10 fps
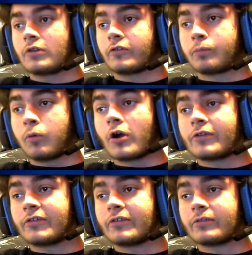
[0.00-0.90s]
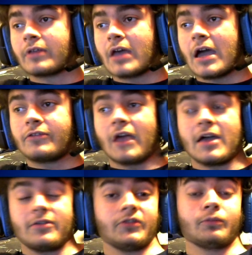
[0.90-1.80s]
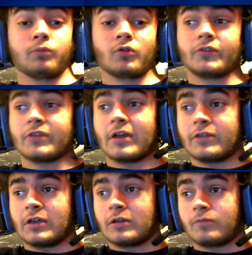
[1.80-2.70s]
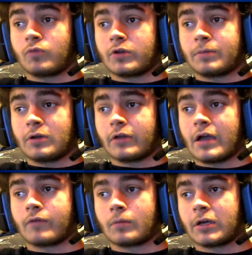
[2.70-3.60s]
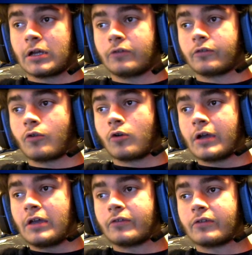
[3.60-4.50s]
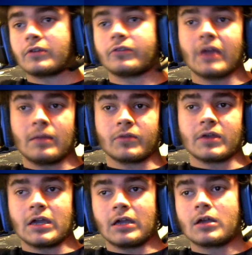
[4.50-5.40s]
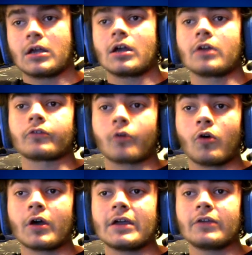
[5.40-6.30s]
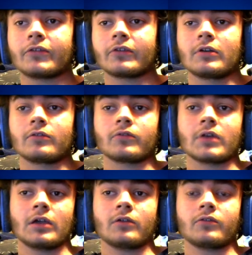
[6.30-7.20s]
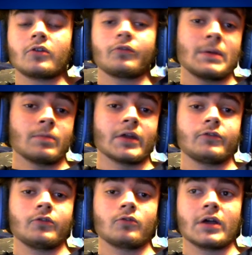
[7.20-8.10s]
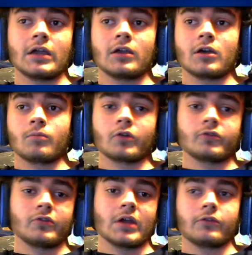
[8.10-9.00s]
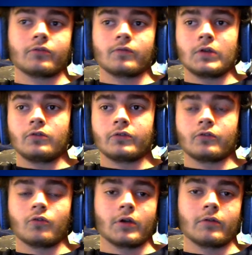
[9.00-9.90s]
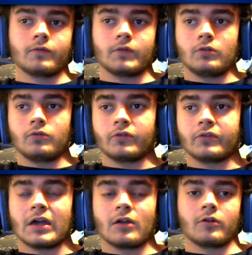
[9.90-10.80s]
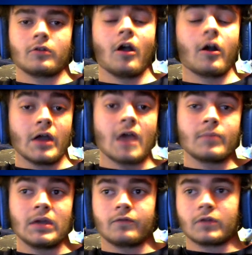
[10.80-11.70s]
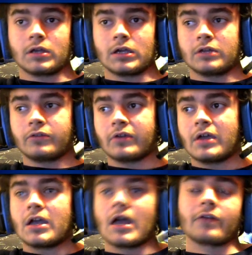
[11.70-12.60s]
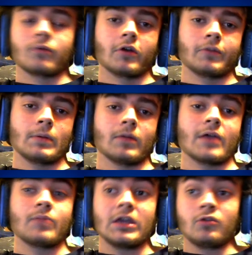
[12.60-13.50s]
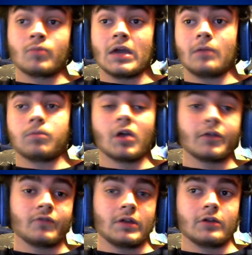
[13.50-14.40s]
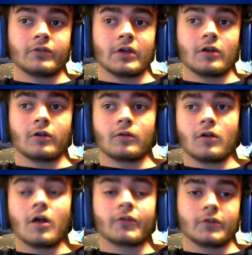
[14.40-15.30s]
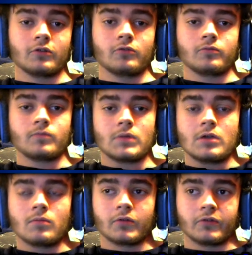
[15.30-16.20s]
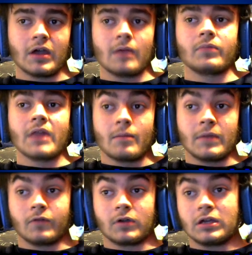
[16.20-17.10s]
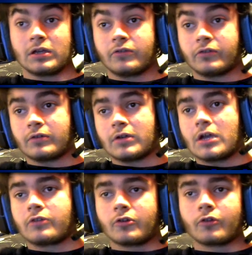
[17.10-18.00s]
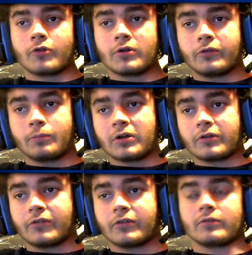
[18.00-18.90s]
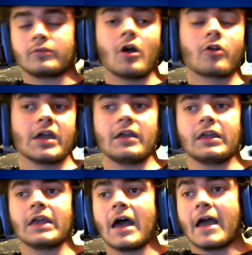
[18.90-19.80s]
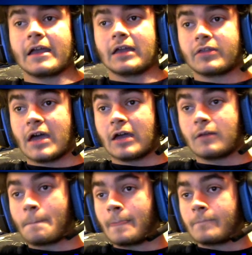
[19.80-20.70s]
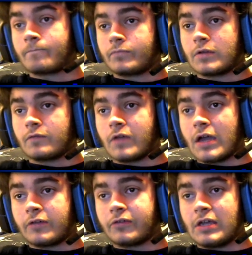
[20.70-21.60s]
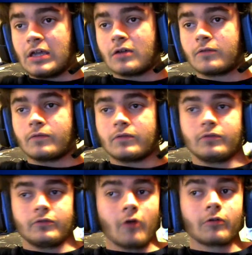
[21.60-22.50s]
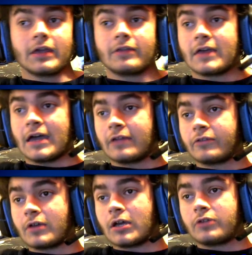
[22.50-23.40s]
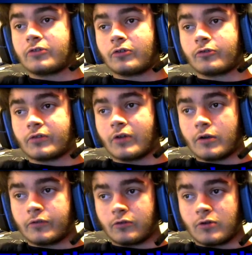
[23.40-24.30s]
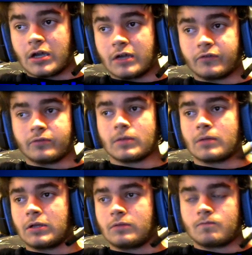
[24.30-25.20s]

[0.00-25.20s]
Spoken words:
Sports, sports I think would appeal to everybody. Stories, same thing. Toys, like, there's people that do like merchandise reviews and toy reviews that are not made for kids, as well as people like me who make plush videos that are also most of the time not made for kids. Children's books, okay, yeah, I get that. Fantasy, don't get that. Children's arts and crafts, I mean,